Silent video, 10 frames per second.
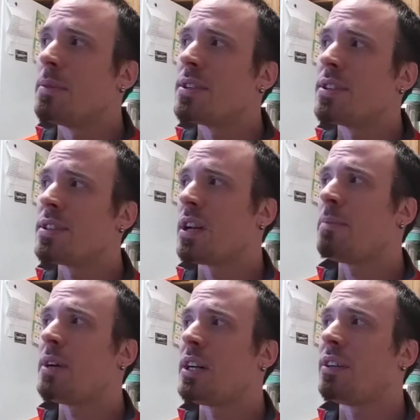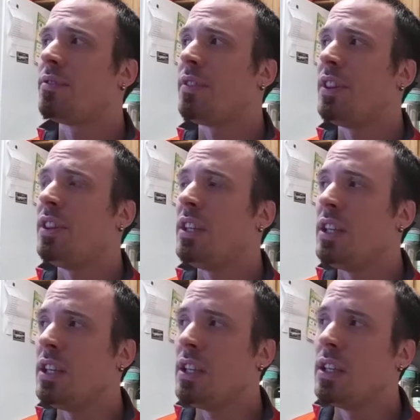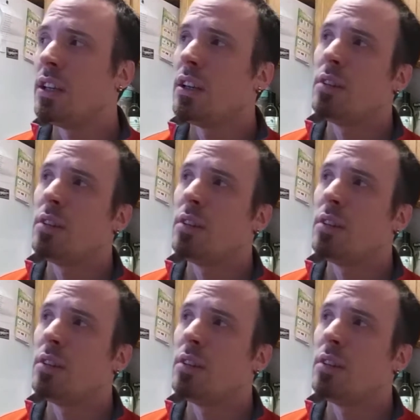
Some of the